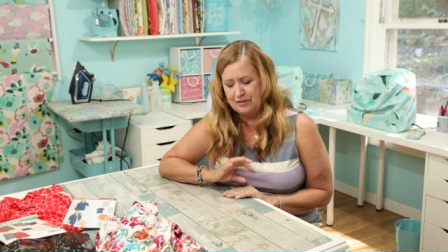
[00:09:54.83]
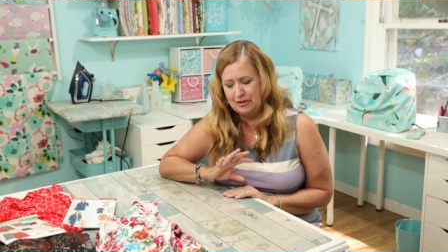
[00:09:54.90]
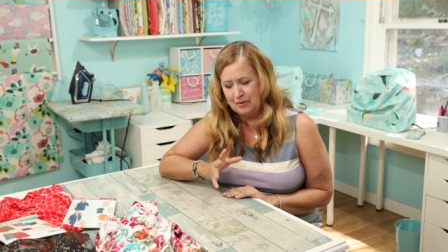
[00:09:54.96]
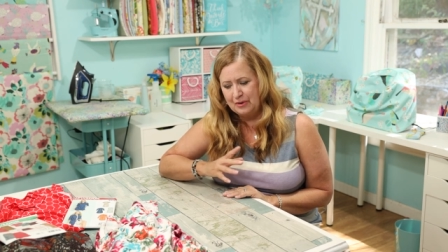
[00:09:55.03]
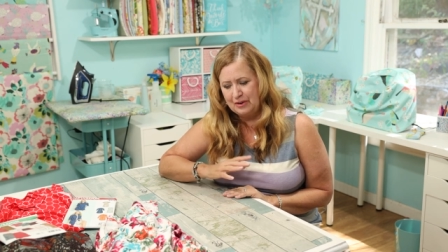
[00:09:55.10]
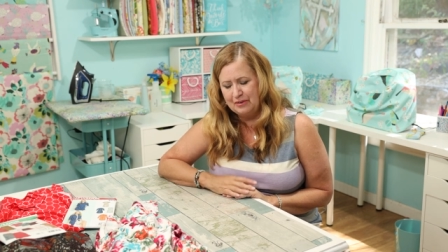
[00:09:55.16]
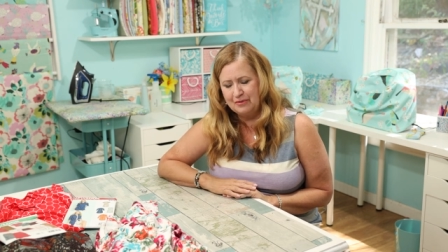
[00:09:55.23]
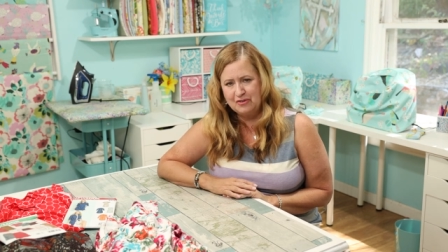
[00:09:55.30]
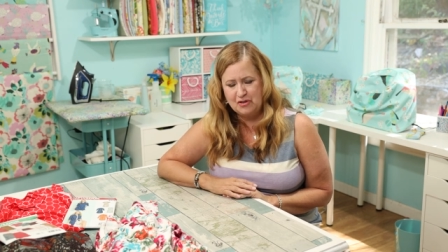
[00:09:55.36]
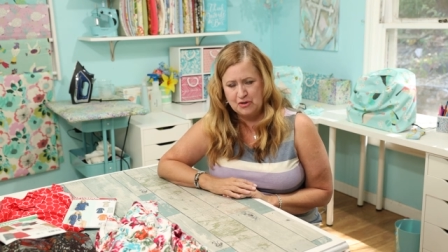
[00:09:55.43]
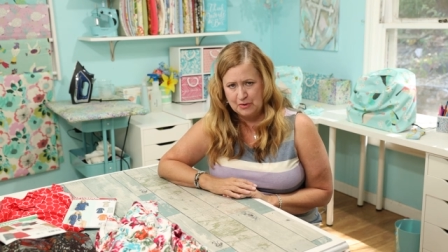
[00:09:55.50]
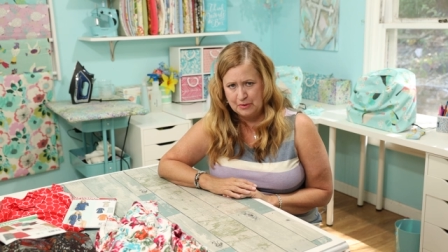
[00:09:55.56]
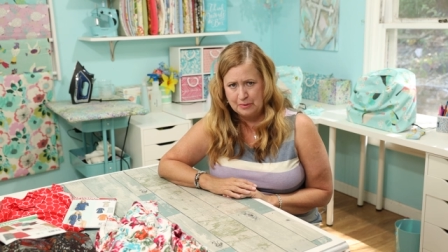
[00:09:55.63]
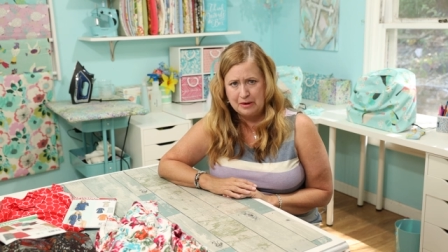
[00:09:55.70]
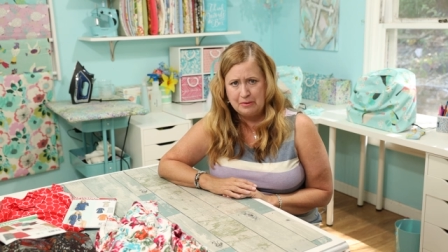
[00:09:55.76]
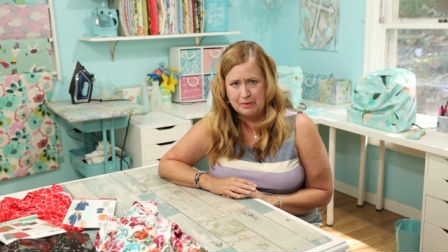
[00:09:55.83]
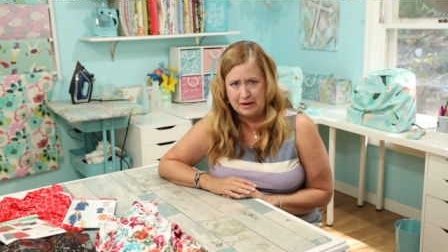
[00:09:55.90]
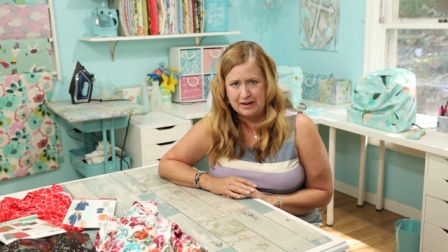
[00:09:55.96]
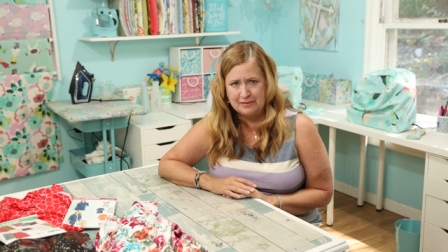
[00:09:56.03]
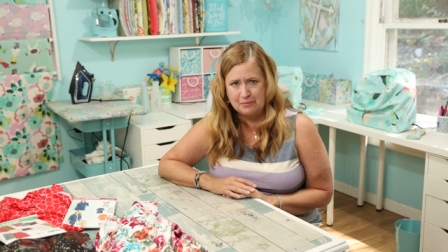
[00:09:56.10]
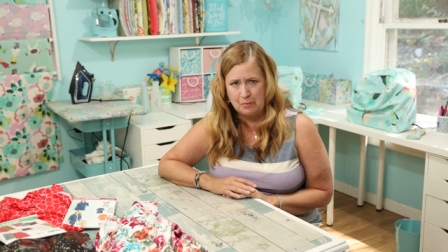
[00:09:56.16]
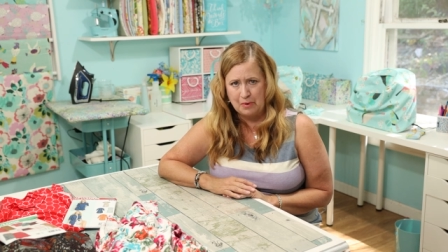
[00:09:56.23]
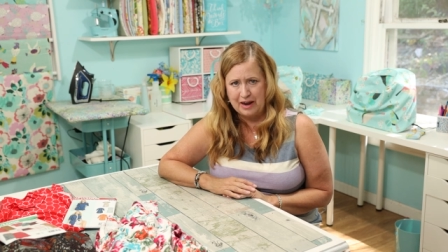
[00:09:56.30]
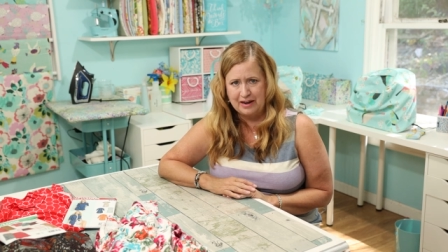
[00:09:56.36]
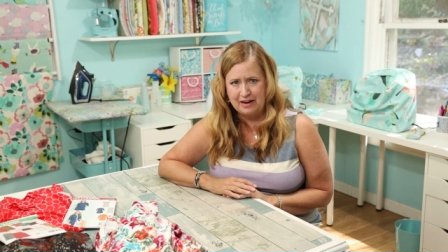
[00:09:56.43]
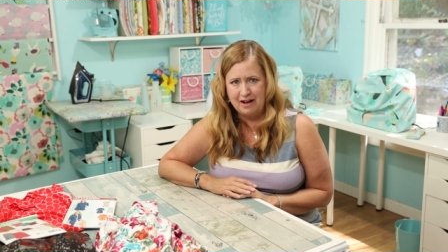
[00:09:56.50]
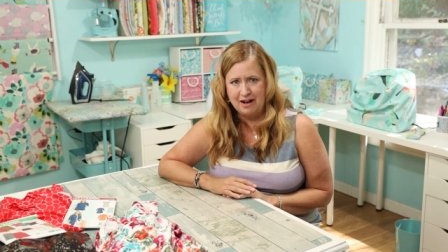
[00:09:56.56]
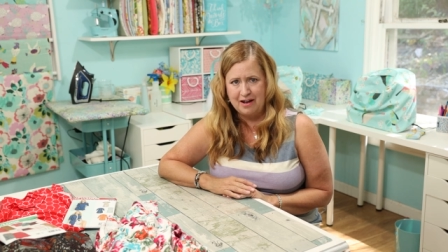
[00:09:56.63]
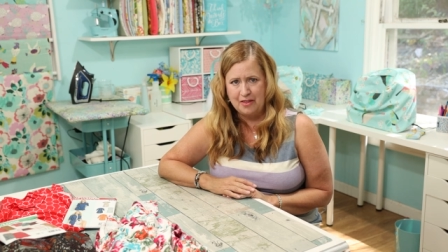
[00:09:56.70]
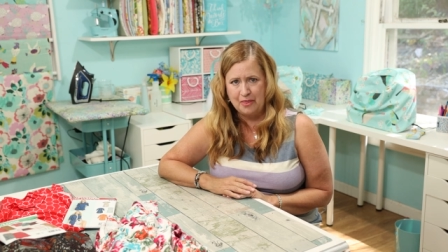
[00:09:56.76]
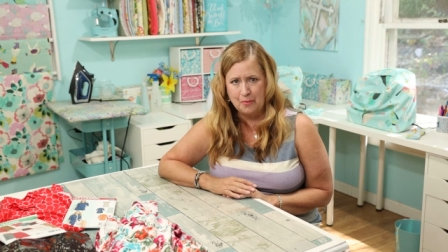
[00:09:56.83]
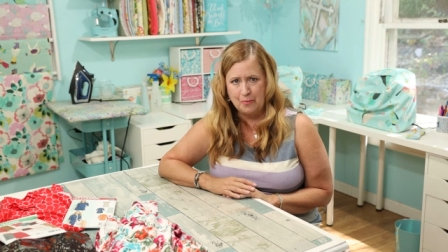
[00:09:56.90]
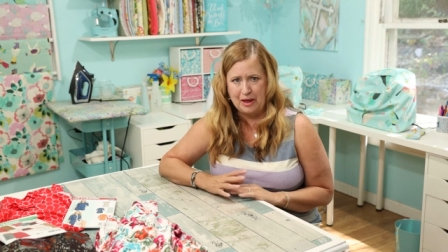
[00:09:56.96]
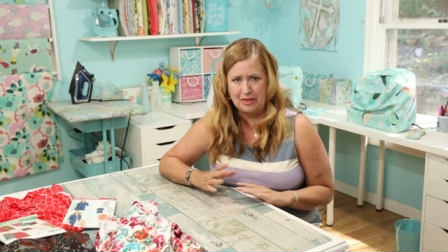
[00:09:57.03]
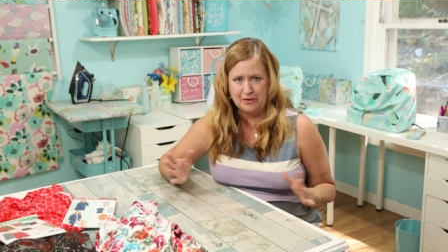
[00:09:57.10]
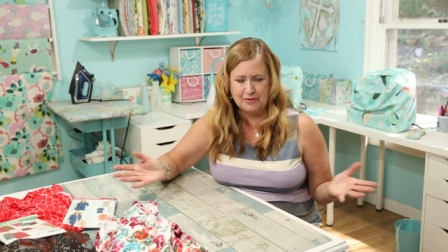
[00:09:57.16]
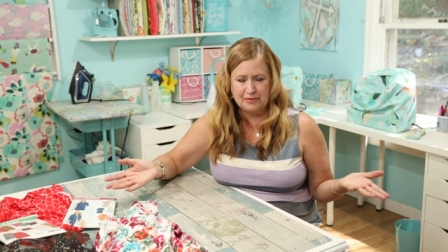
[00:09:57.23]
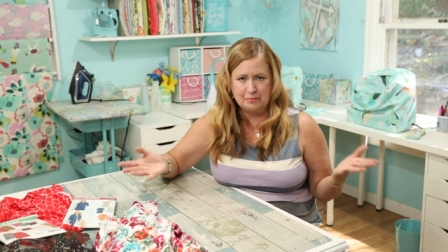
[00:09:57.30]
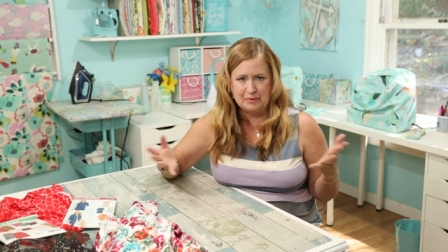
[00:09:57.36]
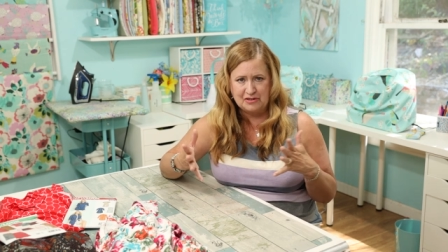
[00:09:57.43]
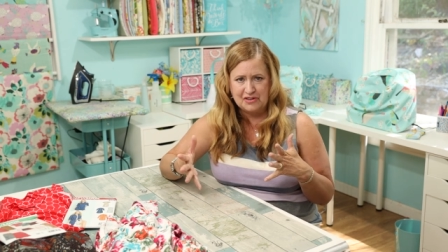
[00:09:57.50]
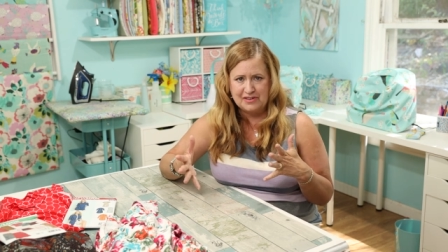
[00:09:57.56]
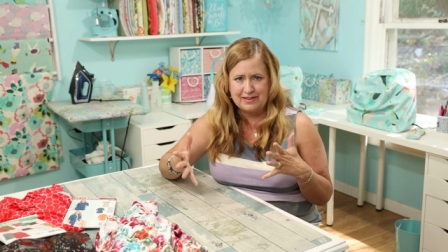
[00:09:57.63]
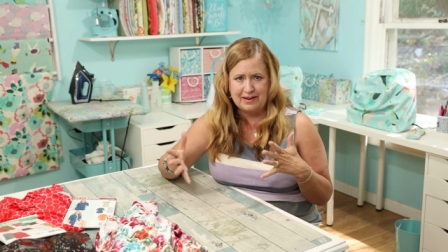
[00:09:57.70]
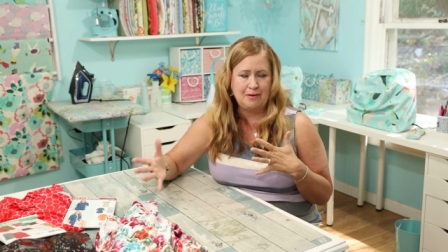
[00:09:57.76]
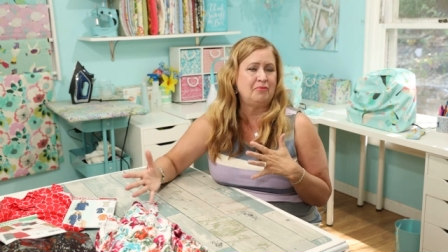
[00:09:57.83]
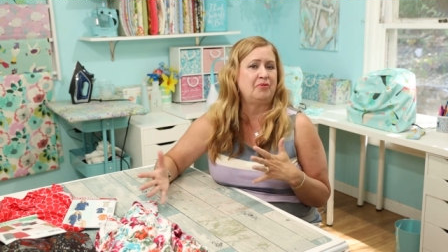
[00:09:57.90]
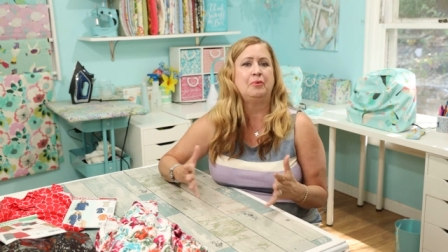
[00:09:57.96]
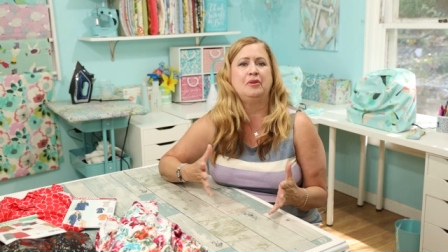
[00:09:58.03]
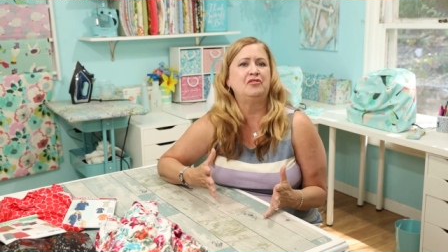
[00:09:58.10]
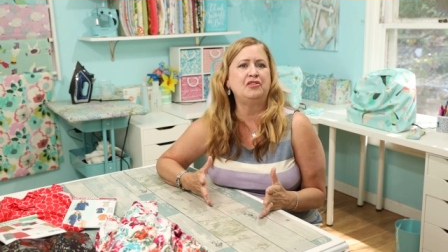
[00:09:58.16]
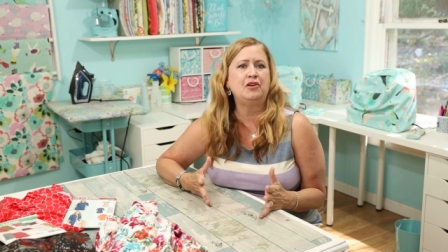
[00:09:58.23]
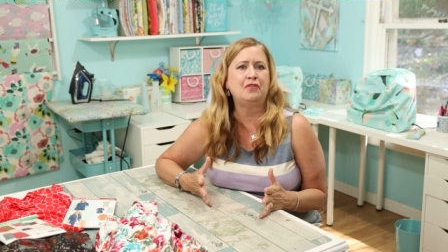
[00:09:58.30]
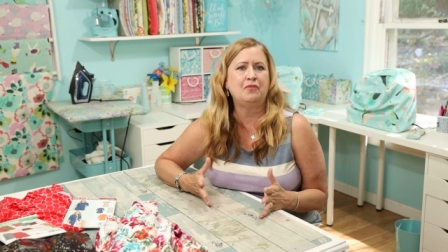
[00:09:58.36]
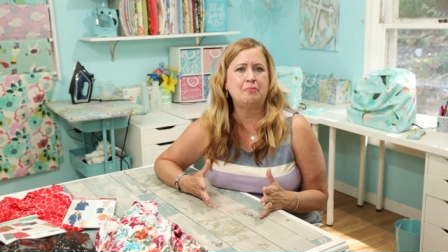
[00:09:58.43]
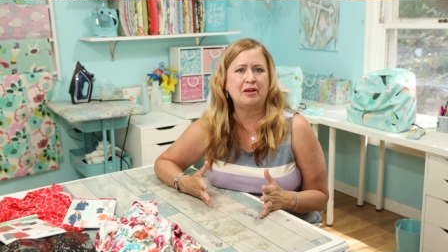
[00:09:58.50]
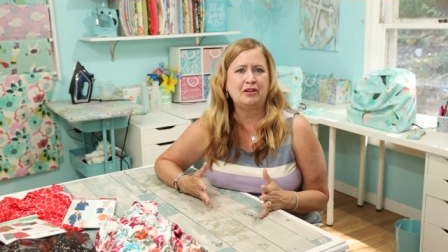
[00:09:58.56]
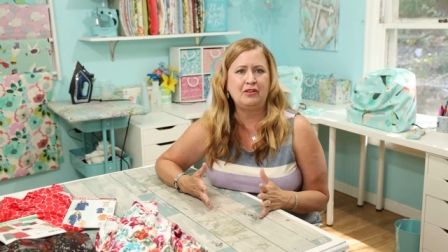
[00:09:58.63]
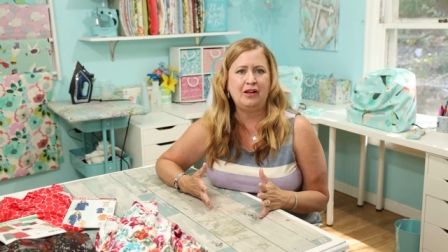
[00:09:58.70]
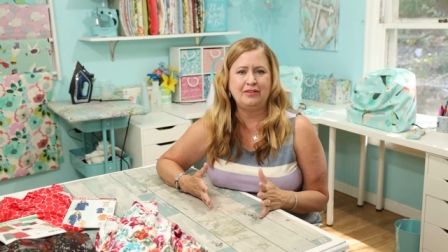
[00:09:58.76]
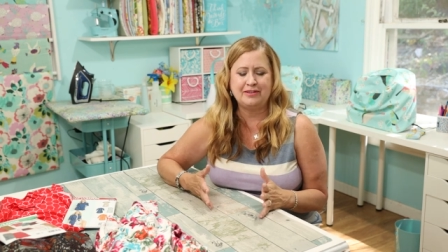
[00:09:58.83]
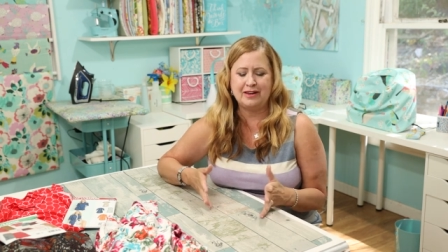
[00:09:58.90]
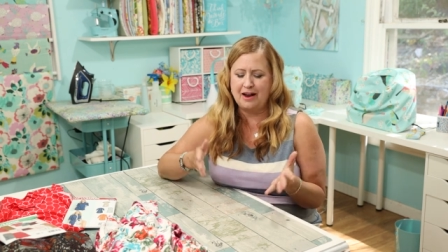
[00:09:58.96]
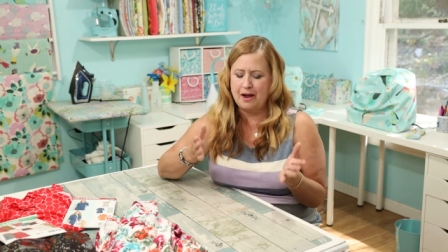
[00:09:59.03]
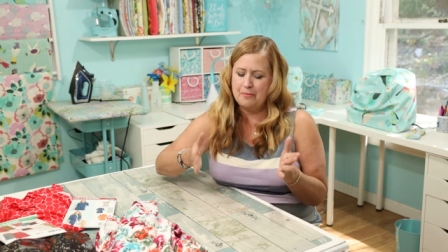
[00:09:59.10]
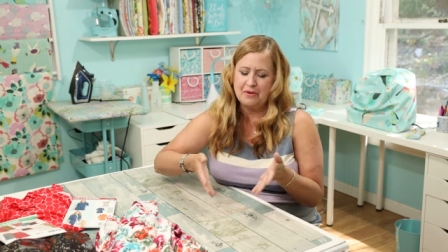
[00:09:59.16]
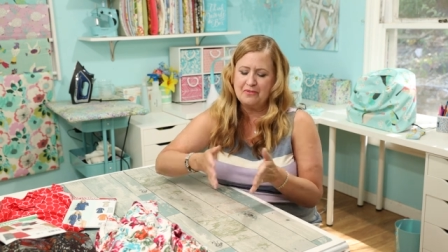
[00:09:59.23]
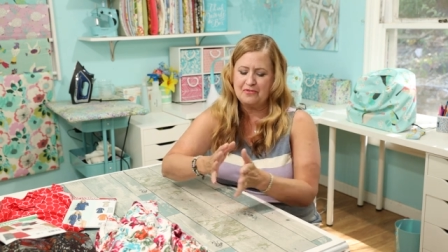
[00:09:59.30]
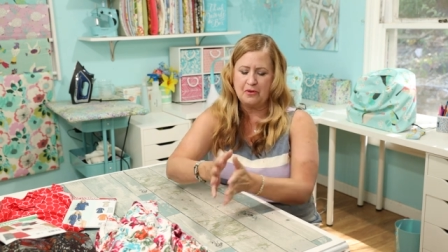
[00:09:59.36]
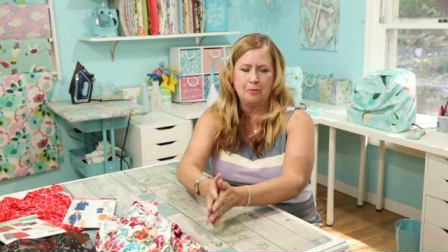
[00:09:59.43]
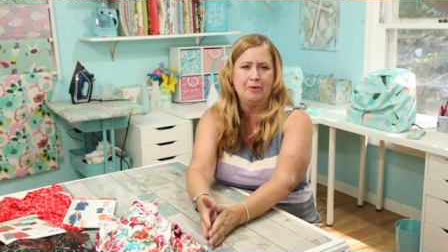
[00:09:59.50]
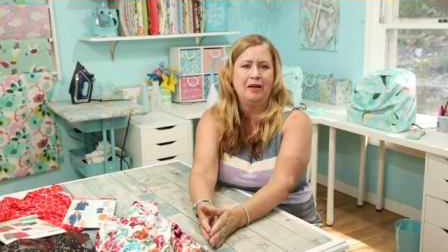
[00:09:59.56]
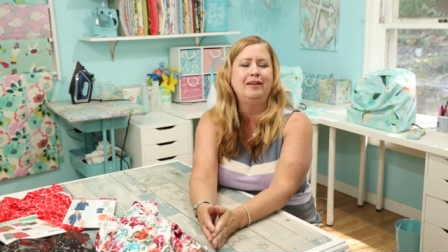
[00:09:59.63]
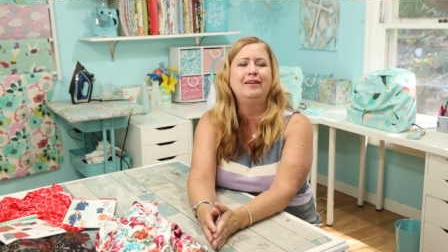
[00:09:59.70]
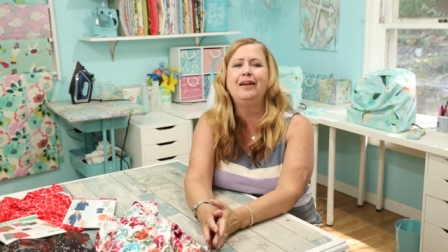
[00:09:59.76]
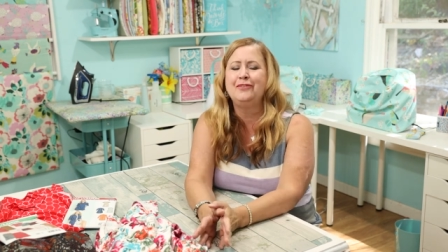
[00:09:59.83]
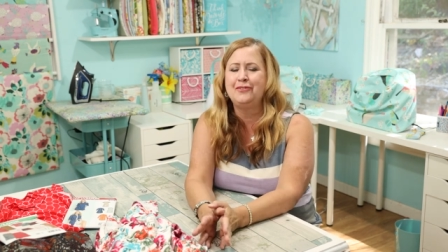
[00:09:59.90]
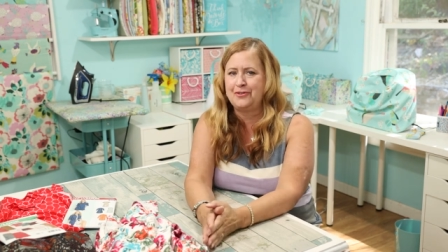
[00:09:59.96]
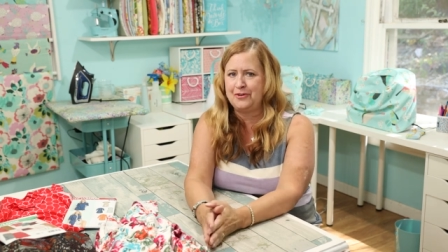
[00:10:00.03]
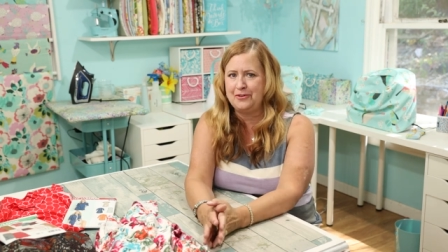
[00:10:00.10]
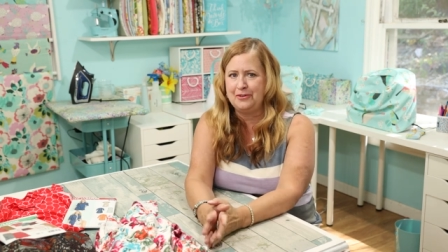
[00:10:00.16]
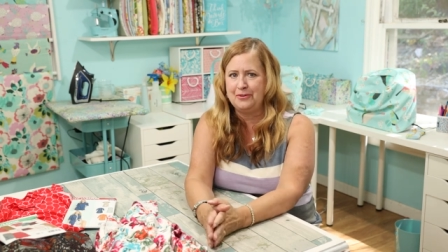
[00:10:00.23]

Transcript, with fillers: So in two or three weeks, when uh, the weather switches and I'm switching over my closet, I'm going to film it and show